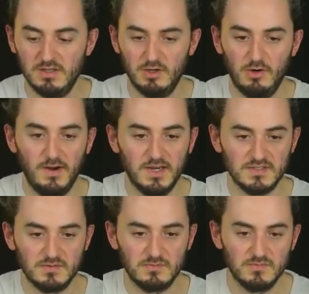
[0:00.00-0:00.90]
All
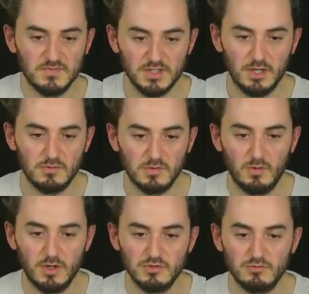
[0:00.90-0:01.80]
right, so
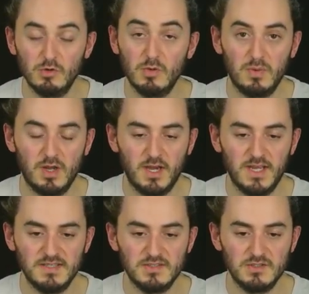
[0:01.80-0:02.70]
quotient rule
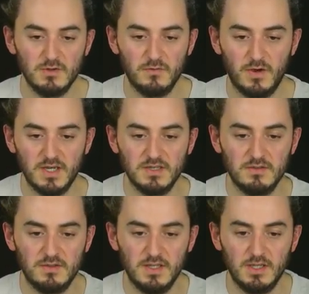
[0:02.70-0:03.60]
applied to
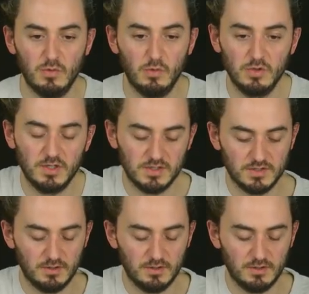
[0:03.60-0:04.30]
find the coordinate